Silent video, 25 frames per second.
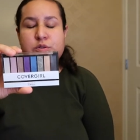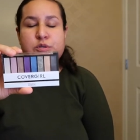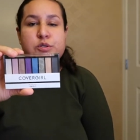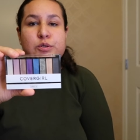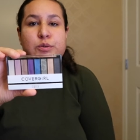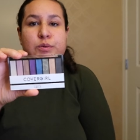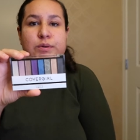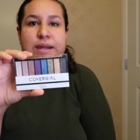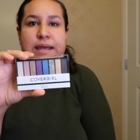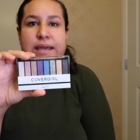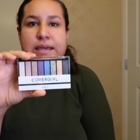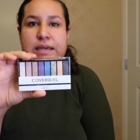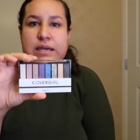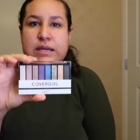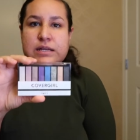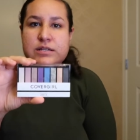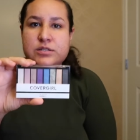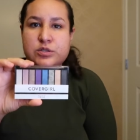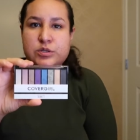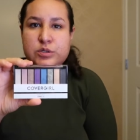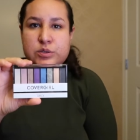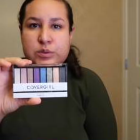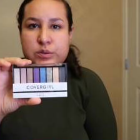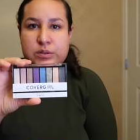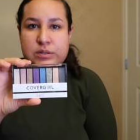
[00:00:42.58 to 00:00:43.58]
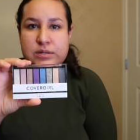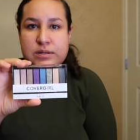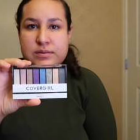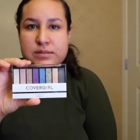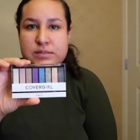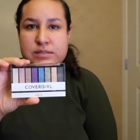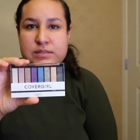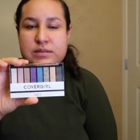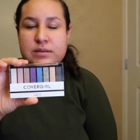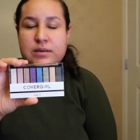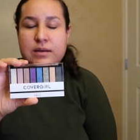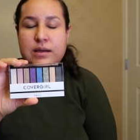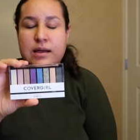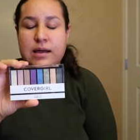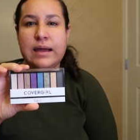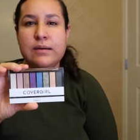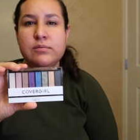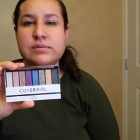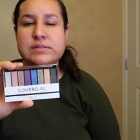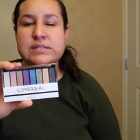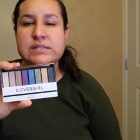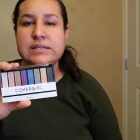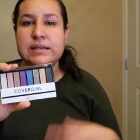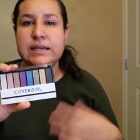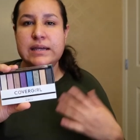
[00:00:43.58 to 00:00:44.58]
TruNaked Jewels. I
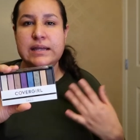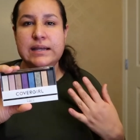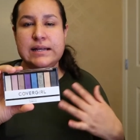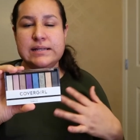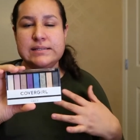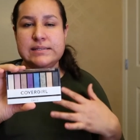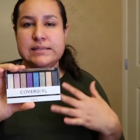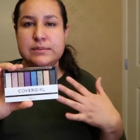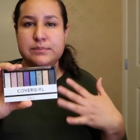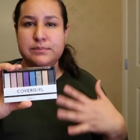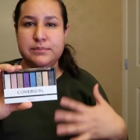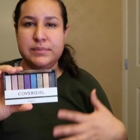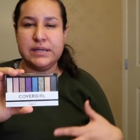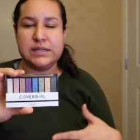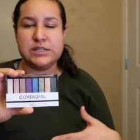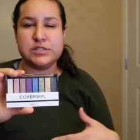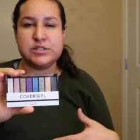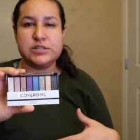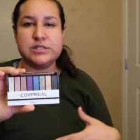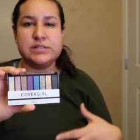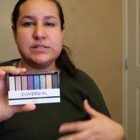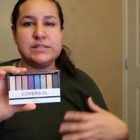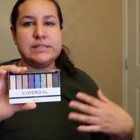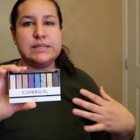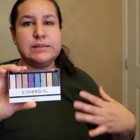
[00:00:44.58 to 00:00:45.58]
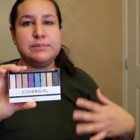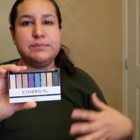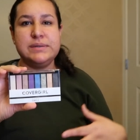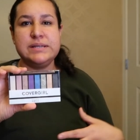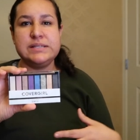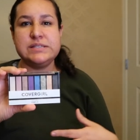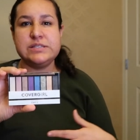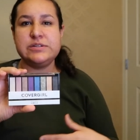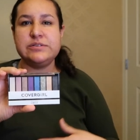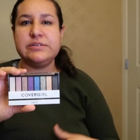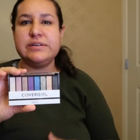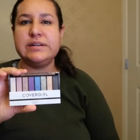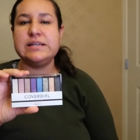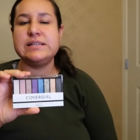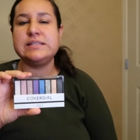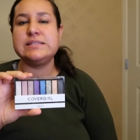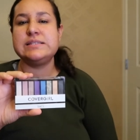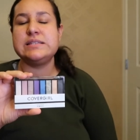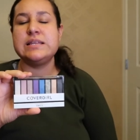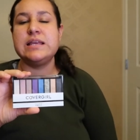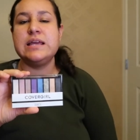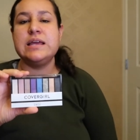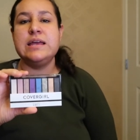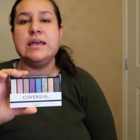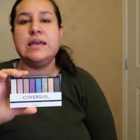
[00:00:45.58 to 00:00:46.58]
was looking at some pictures on
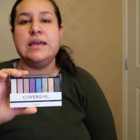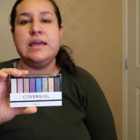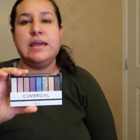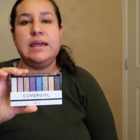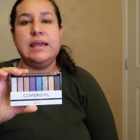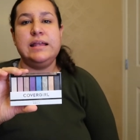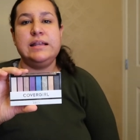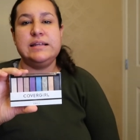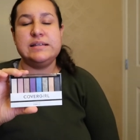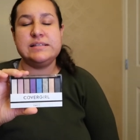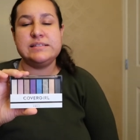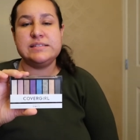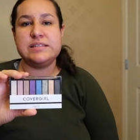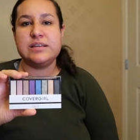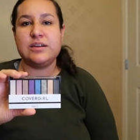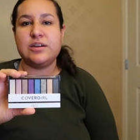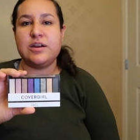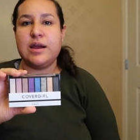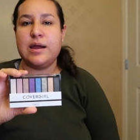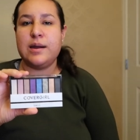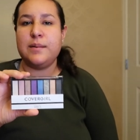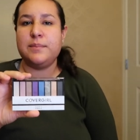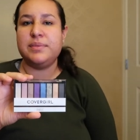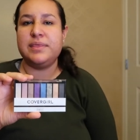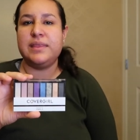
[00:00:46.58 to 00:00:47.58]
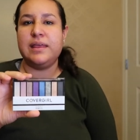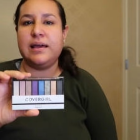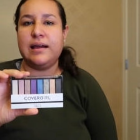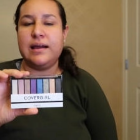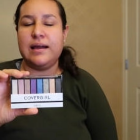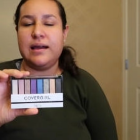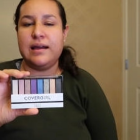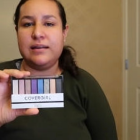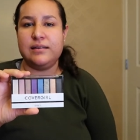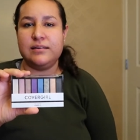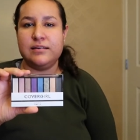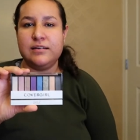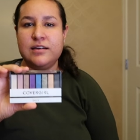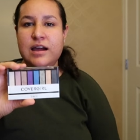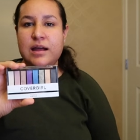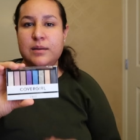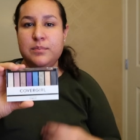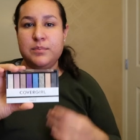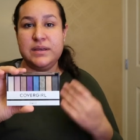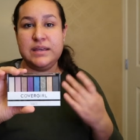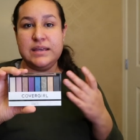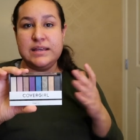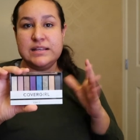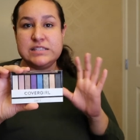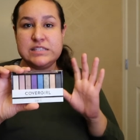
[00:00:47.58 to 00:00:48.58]
Pinterest and Instagram that
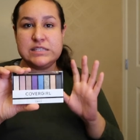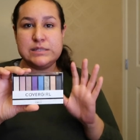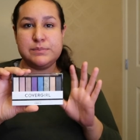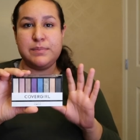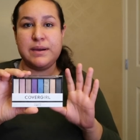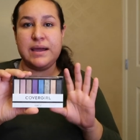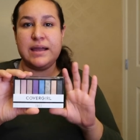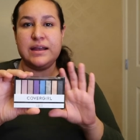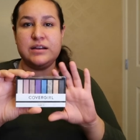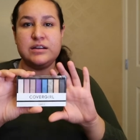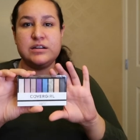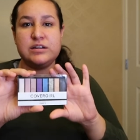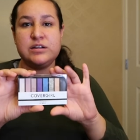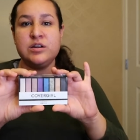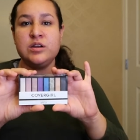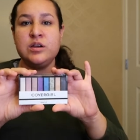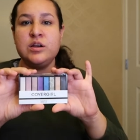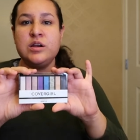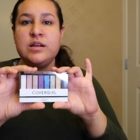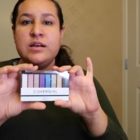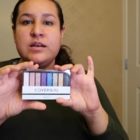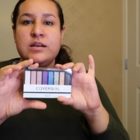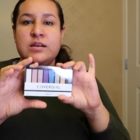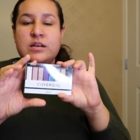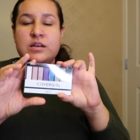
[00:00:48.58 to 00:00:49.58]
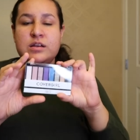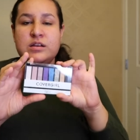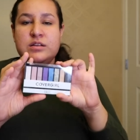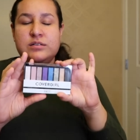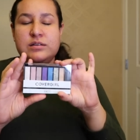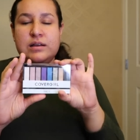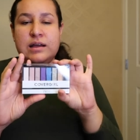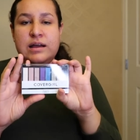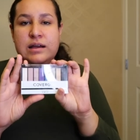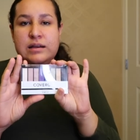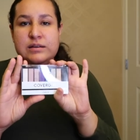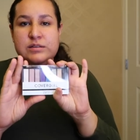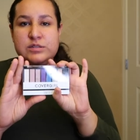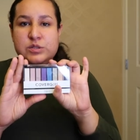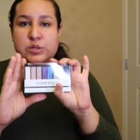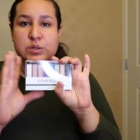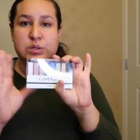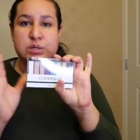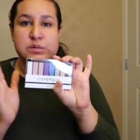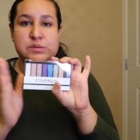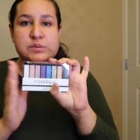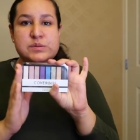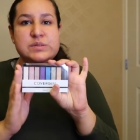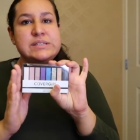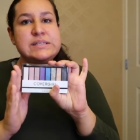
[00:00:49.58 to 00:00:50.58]
got me inspired uh, to
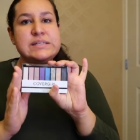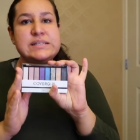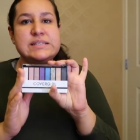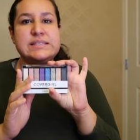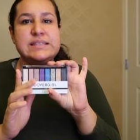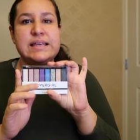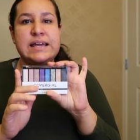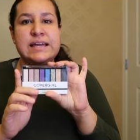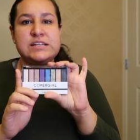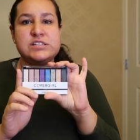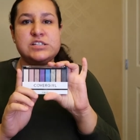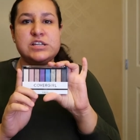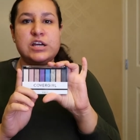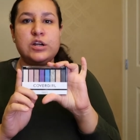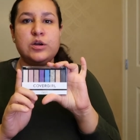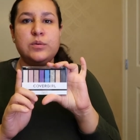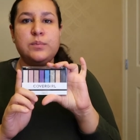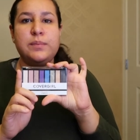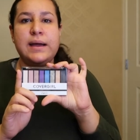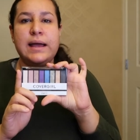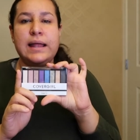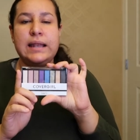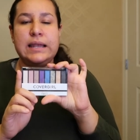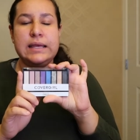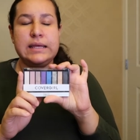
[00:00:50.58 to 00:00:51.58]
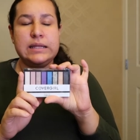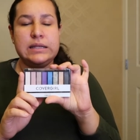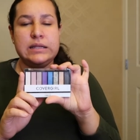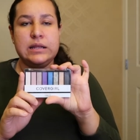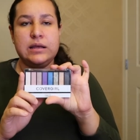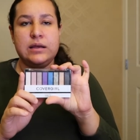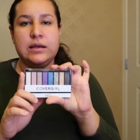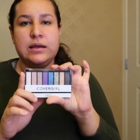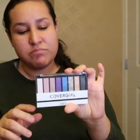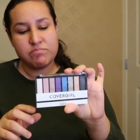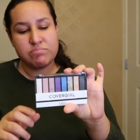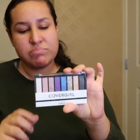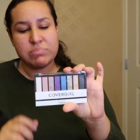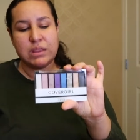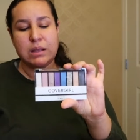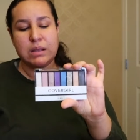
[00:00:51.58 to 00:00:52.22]
use this eyeshadow palette